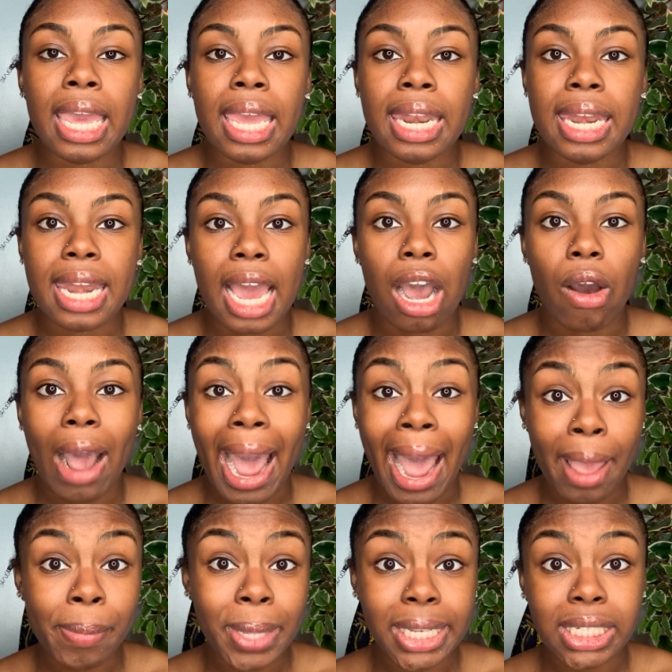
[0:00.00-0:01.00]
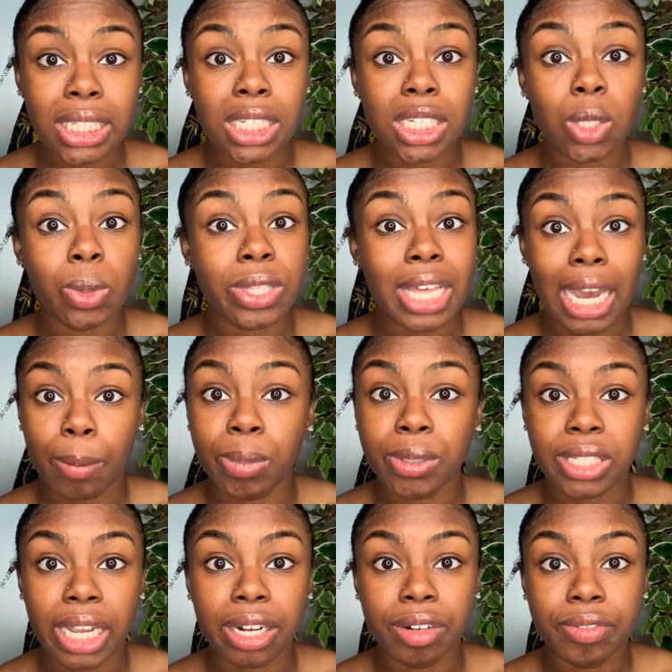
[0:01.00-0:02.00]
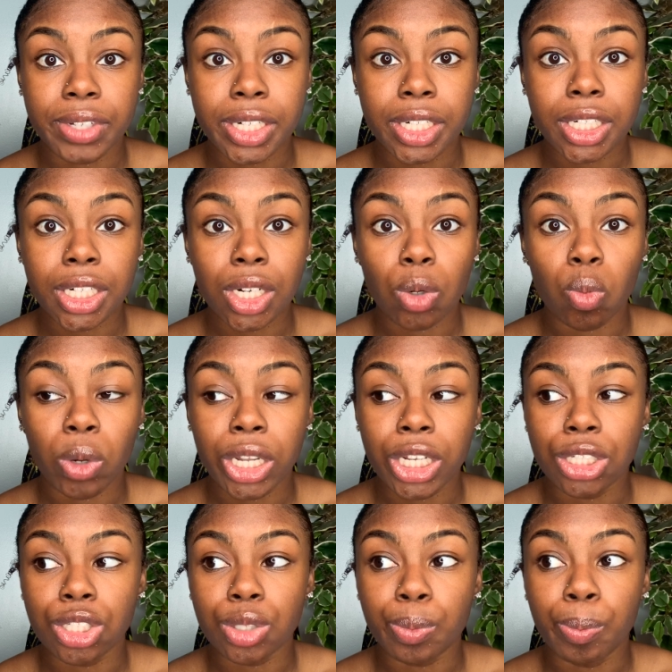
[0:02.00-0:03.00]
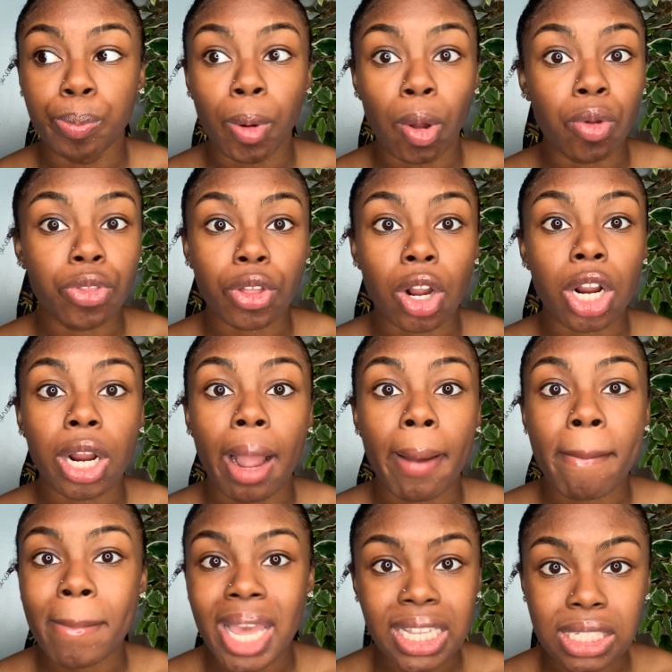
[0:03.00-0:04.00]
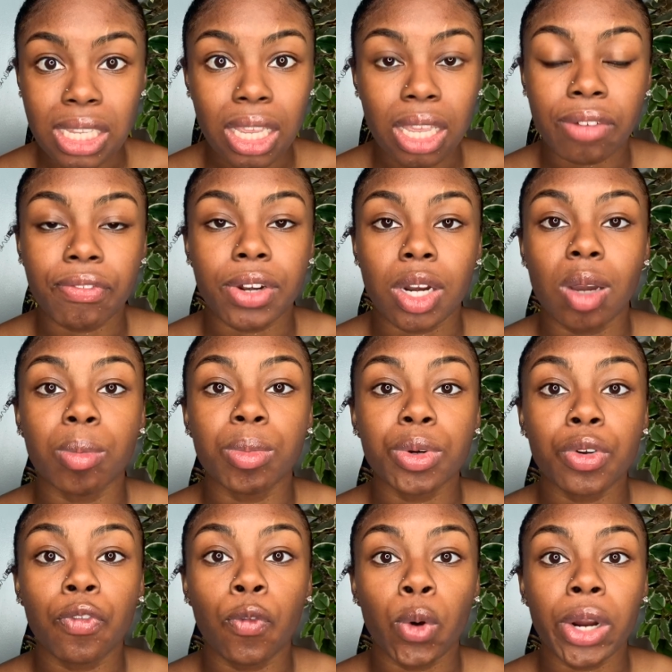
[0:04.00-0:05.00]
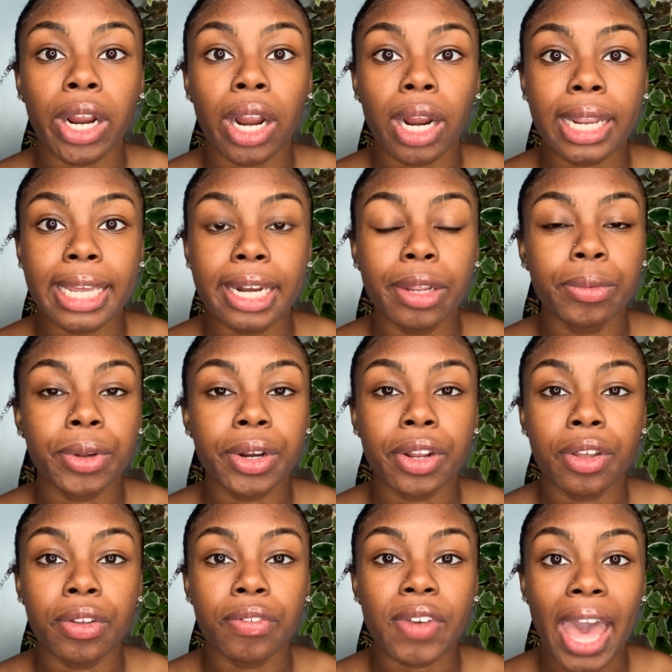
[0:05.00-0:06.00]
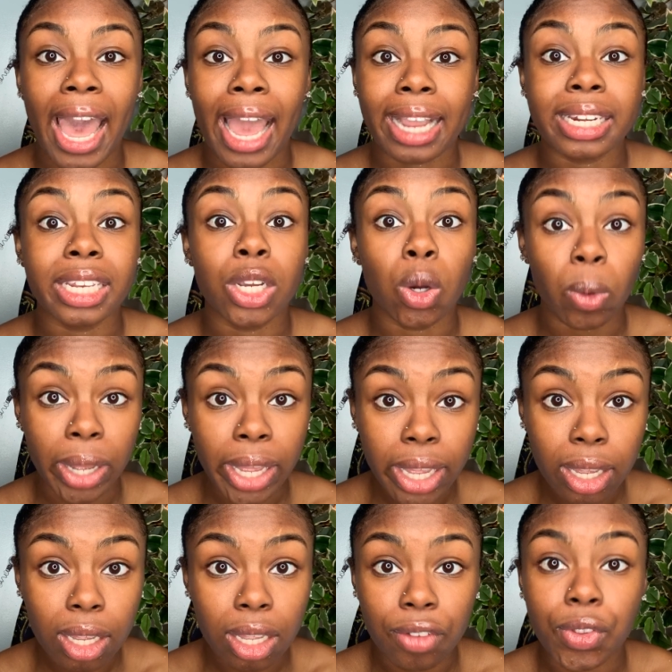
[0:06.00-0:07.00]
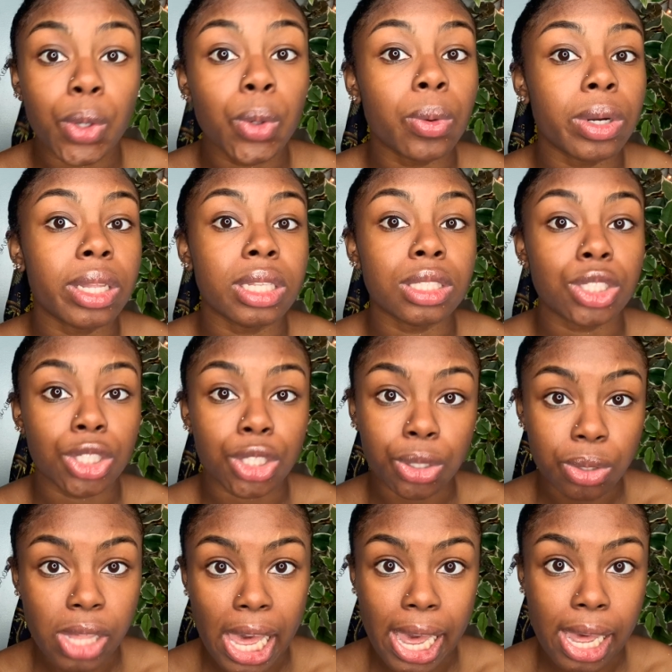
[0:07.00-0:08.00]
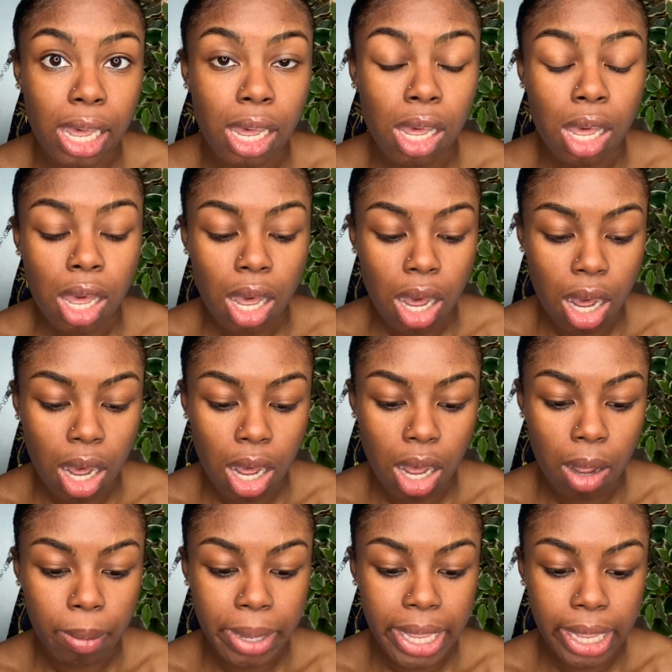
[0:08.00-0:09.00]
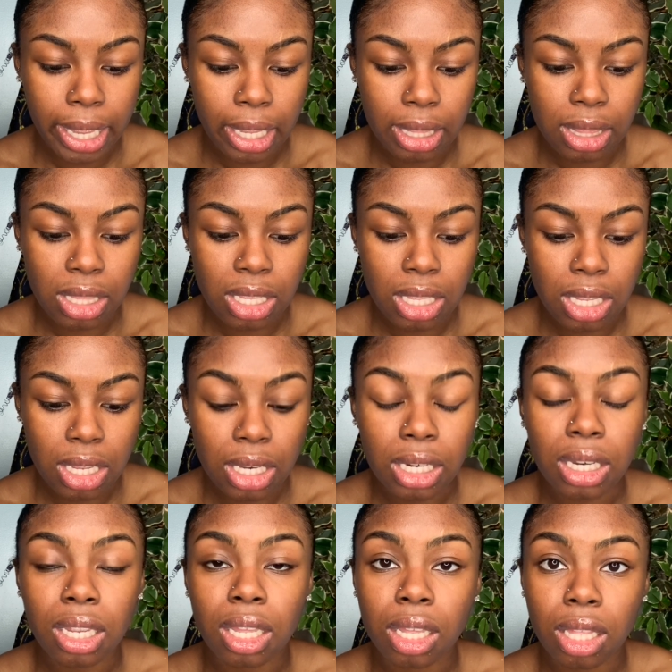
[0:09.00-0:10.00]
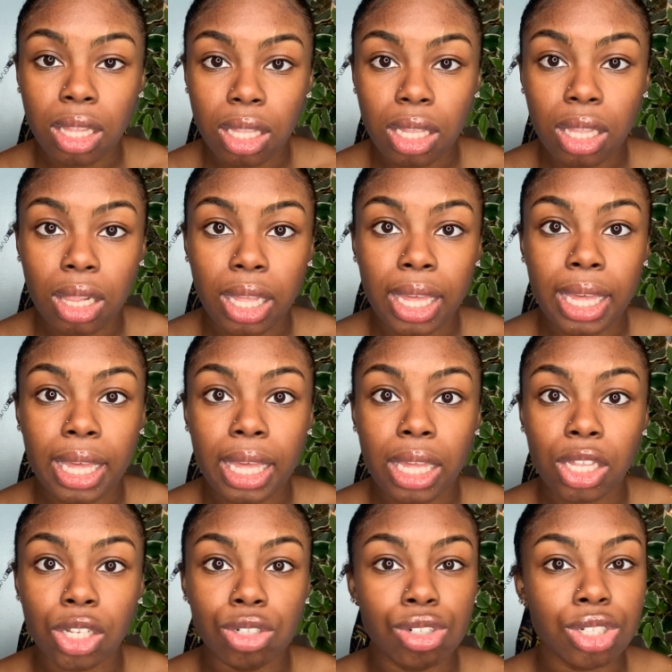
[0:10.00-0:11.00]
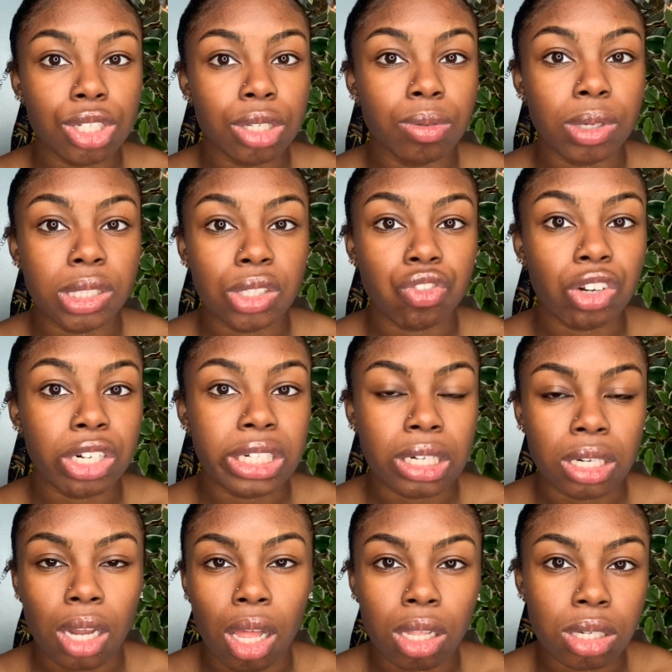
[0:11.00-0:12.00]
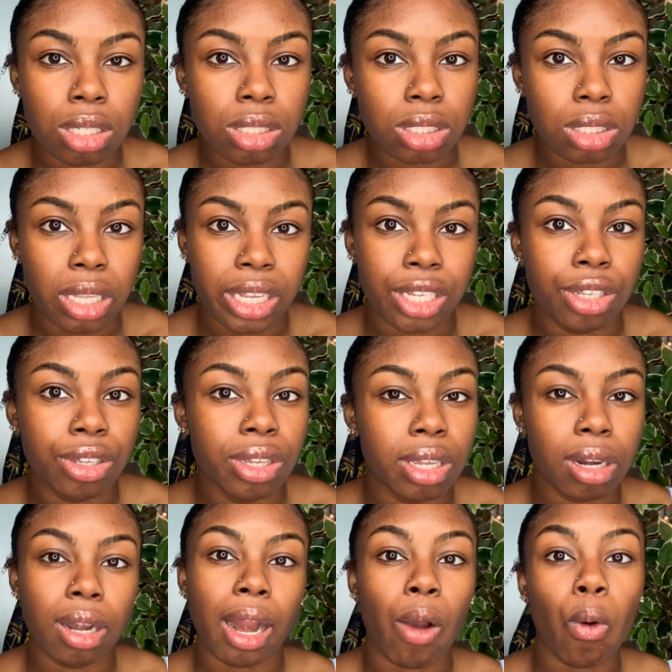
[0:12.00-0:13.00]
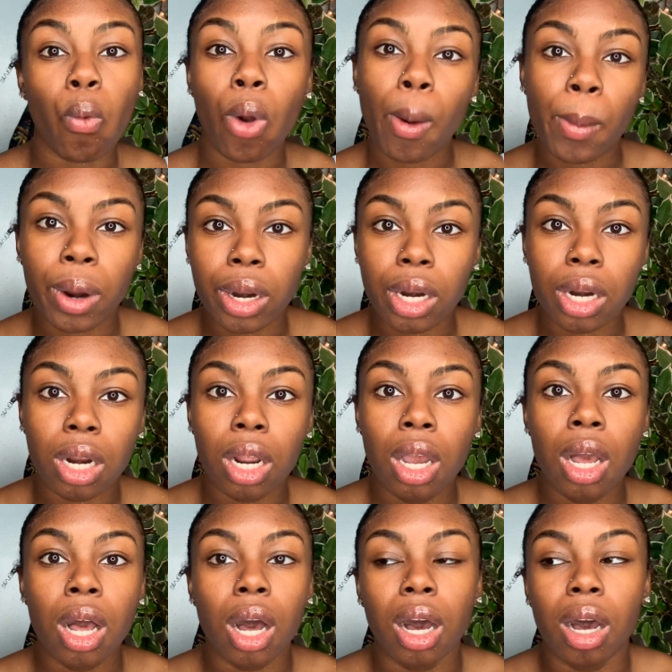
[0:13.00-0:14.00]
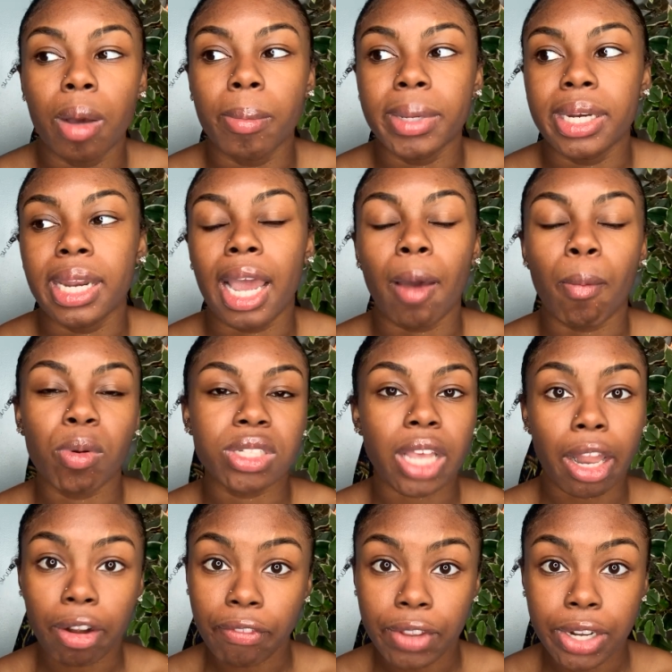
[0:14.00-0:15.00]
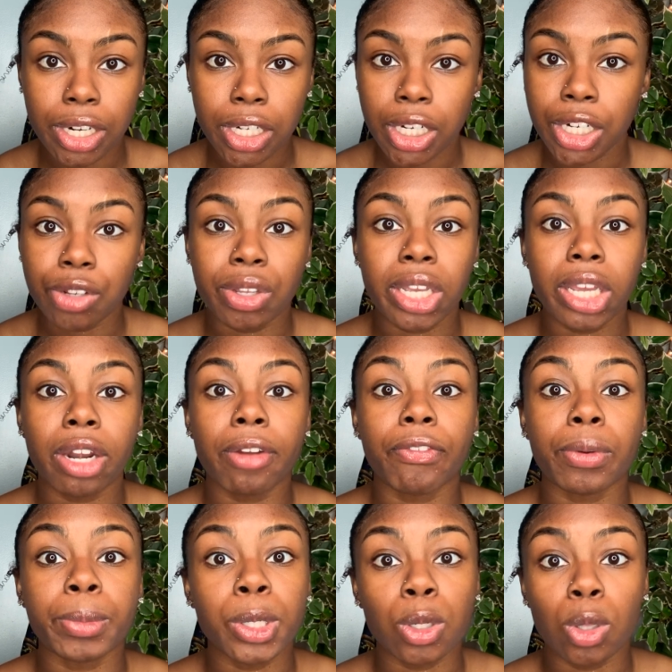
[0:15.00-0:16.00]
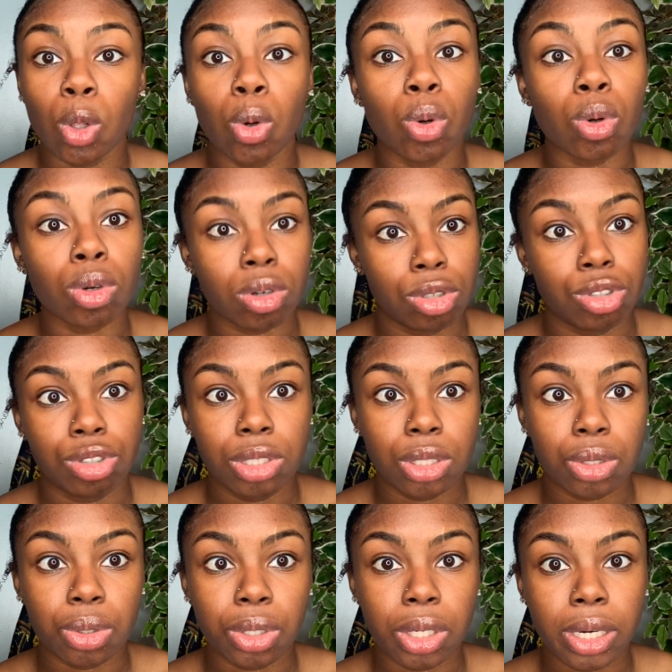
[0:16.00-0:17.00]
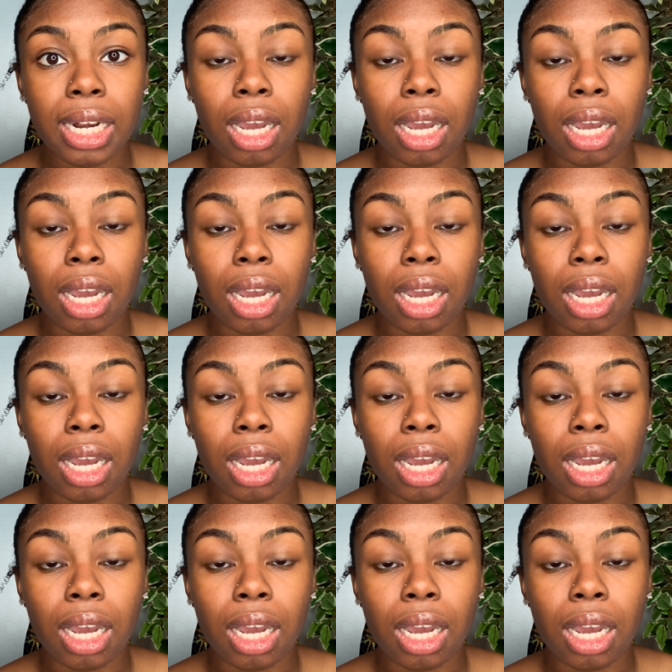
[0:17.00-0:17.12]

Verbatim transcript: Now, I mix this with apple cider vinegar, which both are amazing and phenomenal for getting rid of acne quick if you want to do that. Um, and the Indian Healing Clay usually runs for ten dollars. Like, you can get it at Walmart. Um, and apple cider vinegar, you can get it from your local grocery store.